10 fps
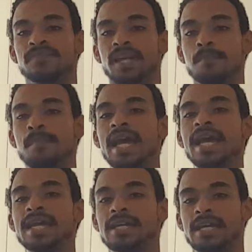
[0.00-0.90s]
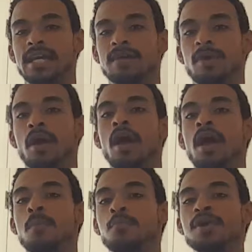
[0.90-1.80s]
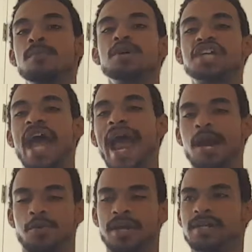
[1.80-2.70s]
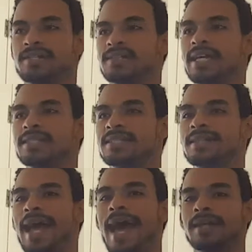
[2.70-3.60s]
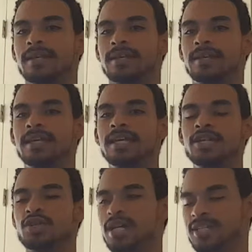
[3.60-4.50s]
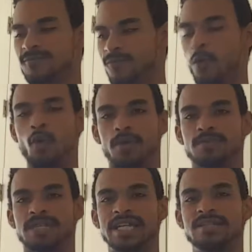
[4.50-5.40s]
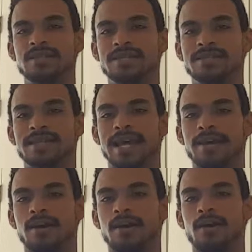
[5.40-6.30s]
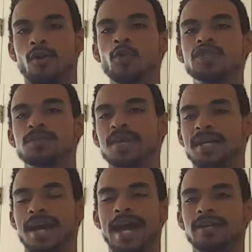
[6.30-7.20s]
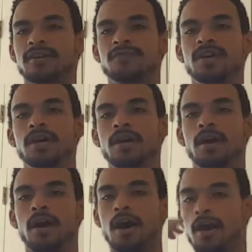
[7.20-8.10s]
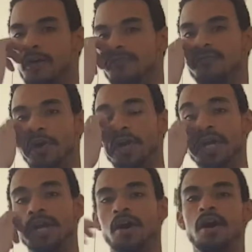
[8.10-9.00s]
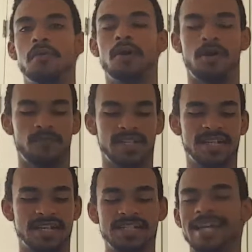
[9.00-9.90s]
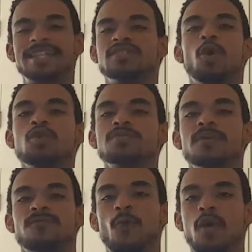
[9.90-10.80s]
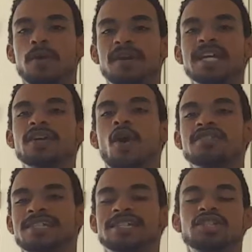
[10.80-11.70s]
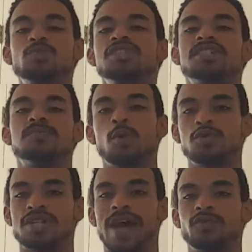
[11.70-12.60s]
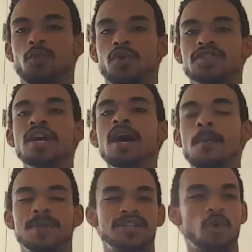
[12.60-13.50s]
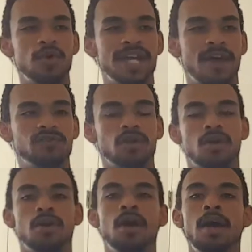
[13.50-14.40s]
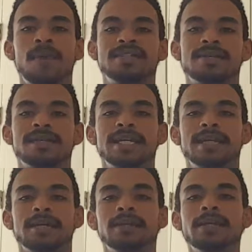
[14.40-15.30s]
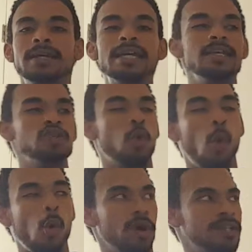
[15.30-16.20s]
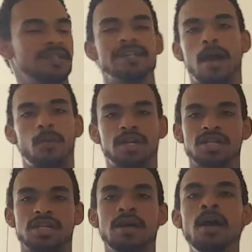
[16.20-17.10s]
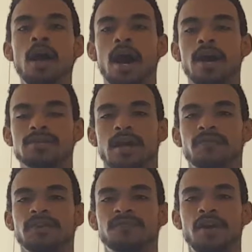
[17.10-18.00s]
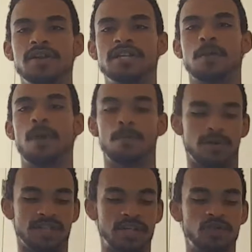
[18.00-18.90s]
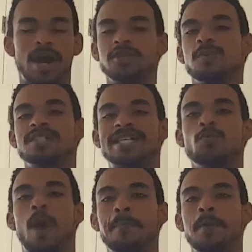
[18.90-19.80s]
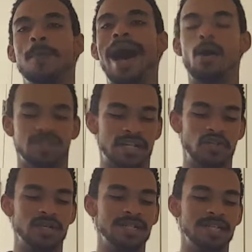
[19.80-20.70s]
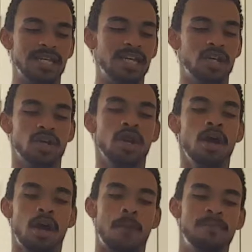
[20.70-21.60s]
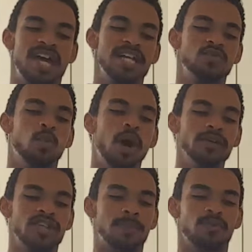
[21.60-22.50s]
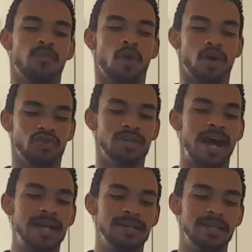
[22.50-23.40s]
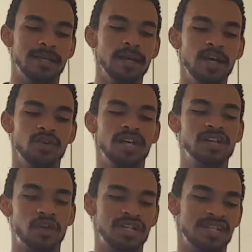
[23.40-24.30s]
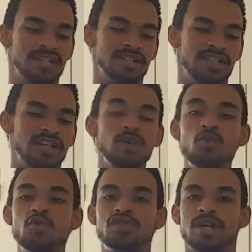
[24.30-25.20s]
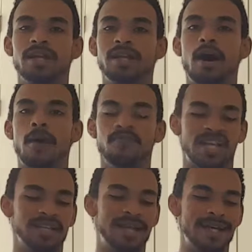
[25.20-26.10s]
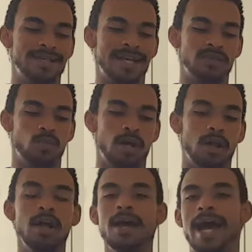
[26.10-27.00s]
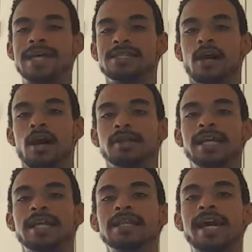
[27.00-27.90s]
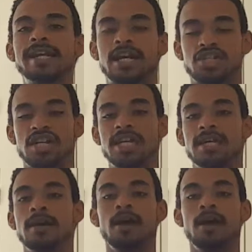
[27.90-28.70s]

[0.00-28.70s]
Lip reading: made him pretty much angry in a sense that he transforms into this like ultimate kind of a fairy so it's like his ultimate form, and he causes this huge explosion afterwards, but that's only after basically looking towards the direction of the fairy tale members and trying to basically wipe them out. And as you can see here on page 1 of chapter 490, you can clearly see this huge light, as well as Lady Elaine actually